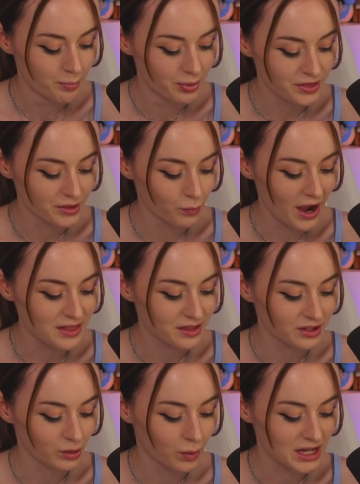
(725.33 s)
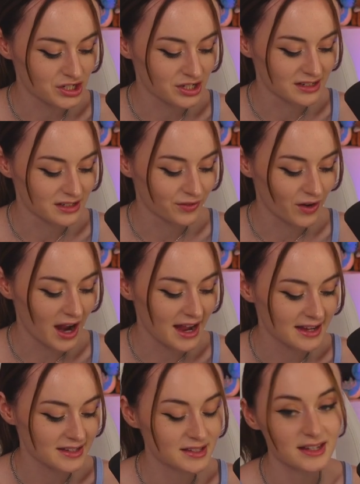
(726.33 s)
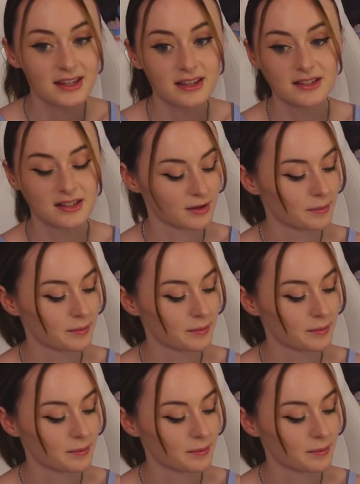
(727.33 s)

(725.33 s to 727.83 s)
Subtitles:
But the way that the question is phrased is,